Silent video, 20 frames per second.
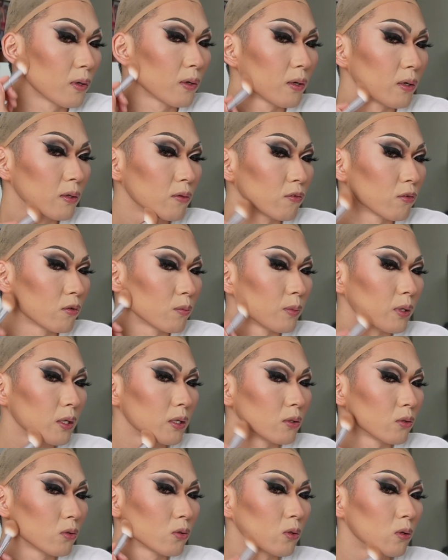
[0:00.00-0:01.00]
And for
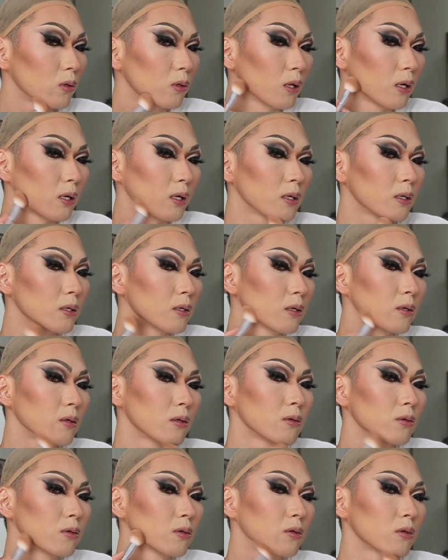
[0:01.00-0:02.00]
my jawline
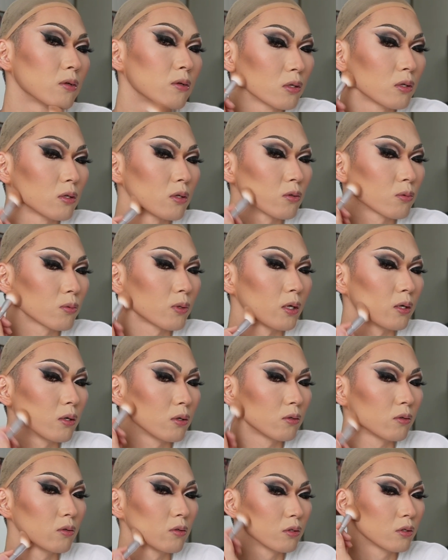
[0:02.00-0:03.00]
as
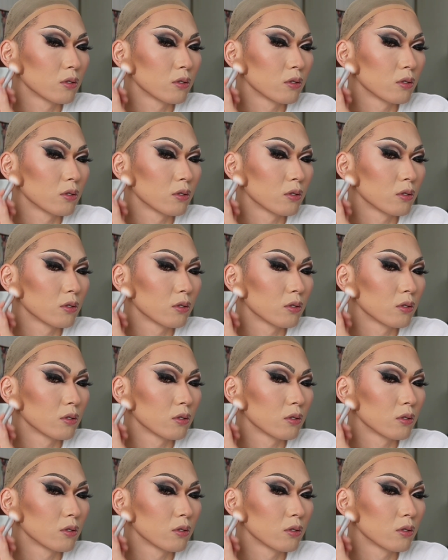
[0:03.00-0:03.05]
well.